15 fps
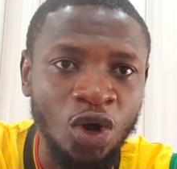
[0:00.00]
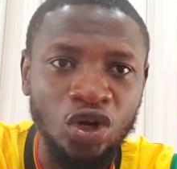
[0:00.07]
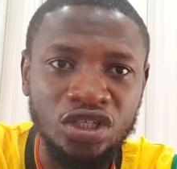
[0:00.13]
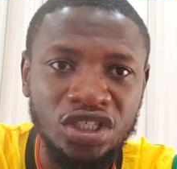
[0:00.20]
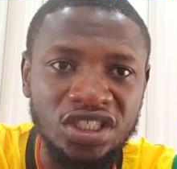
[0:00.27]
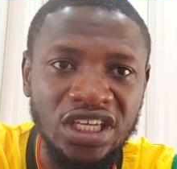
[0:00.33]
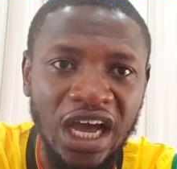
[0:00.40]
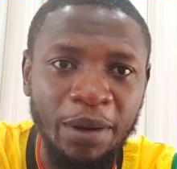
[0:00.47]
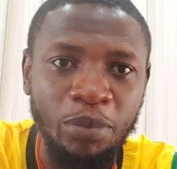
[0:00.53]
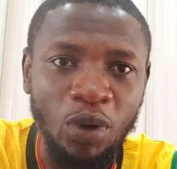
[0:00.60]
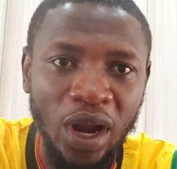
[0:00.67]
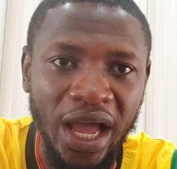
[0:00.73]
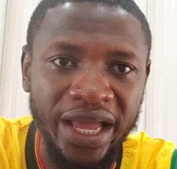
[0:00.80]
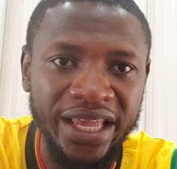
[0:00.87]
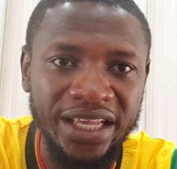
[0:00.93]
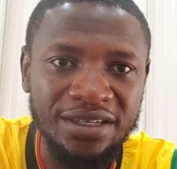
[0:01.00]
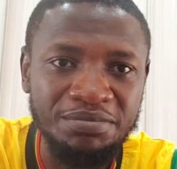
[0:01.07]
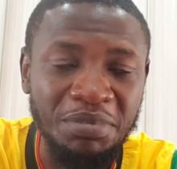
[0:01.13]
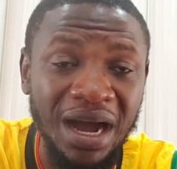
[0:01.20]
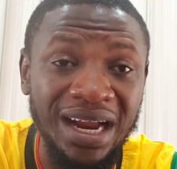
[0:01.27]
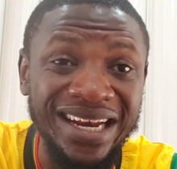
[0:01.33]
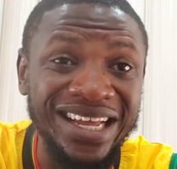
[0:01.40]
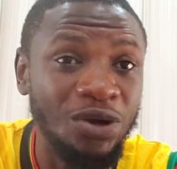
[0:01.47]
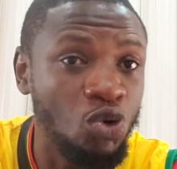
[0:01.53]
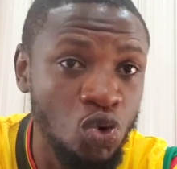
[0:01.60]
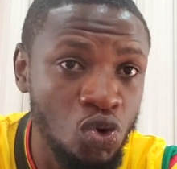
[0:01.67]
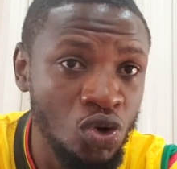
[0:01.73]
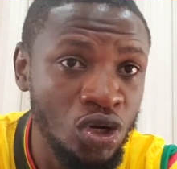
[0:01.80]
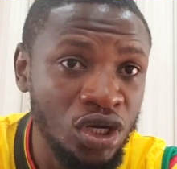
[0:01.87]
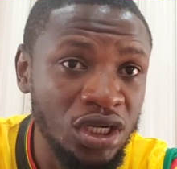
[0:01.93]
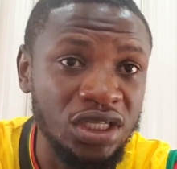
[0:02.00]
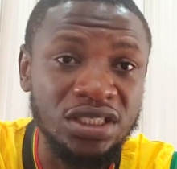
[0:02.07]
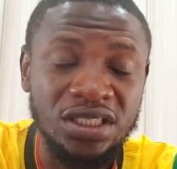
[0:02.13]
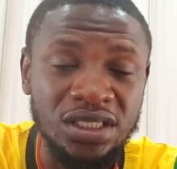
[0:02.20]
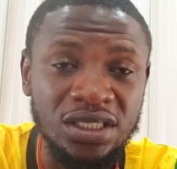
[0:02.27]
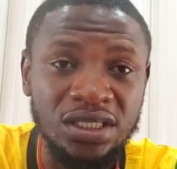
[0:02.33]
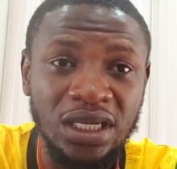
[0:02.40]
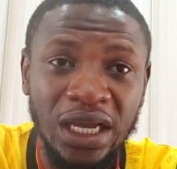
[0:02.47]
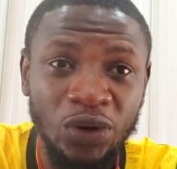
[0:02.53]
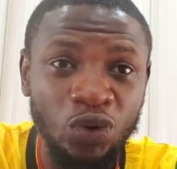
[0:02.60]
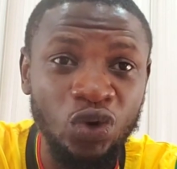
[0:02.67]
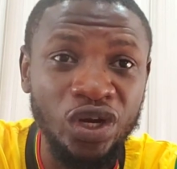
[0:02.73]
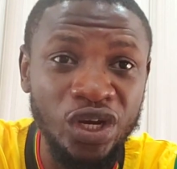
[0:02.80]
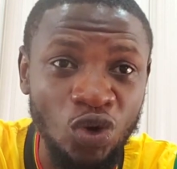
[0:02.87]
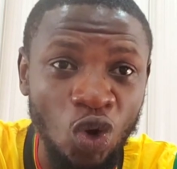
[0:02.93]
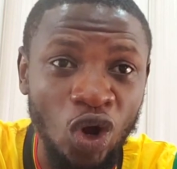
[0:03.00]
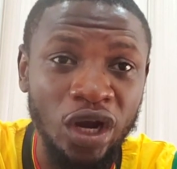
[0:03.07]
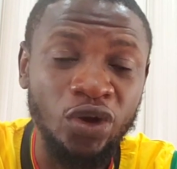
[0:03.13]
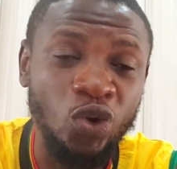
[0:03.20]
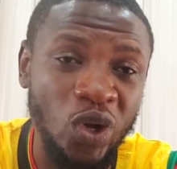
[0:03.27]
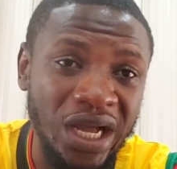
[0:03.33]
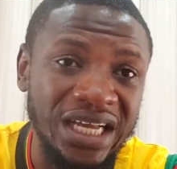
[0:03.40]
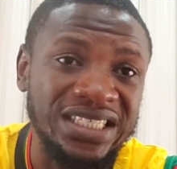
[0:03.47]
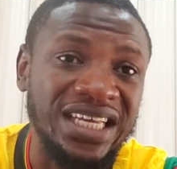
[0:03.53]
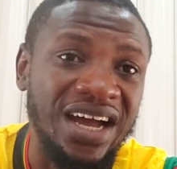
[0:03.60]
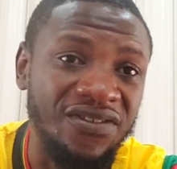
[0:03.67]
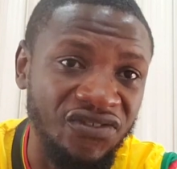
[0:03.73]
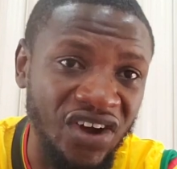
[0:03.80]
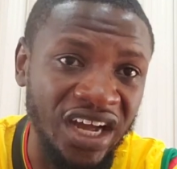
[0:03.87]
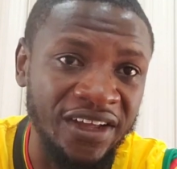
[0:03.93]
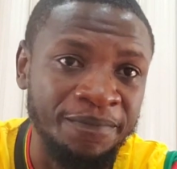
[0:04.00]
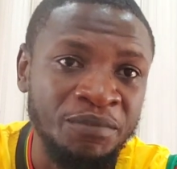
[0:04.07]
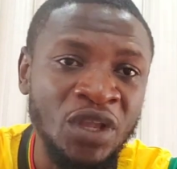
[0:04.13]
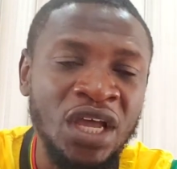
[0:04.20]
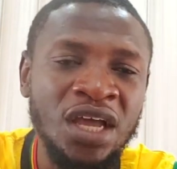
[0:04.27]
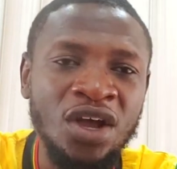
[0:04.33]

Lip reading: Or this year, Apollo Hikings band a good, the Enunio and no cars are fine.